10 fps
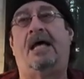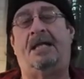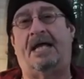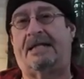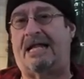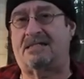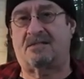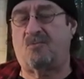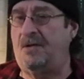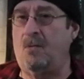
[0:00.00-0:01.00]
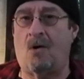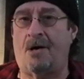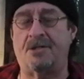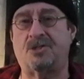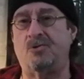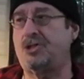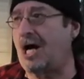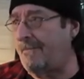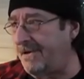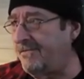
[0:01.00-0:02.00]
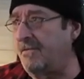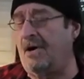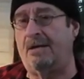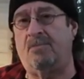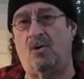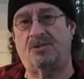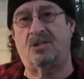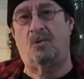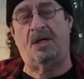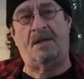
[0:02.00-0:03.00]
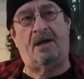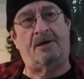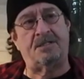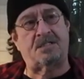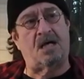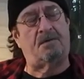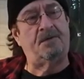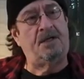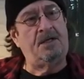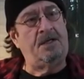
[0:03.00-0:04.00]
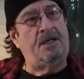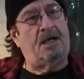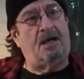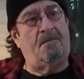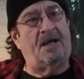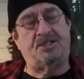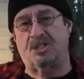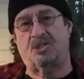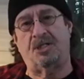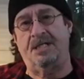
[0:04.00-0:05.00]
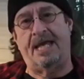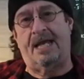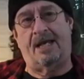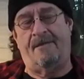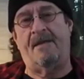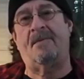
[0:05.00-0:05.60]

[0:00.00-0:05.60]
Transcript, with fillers: and like that's when the water's too choppy for my boat to go in there and stuff. Um, I just couldn't get it. And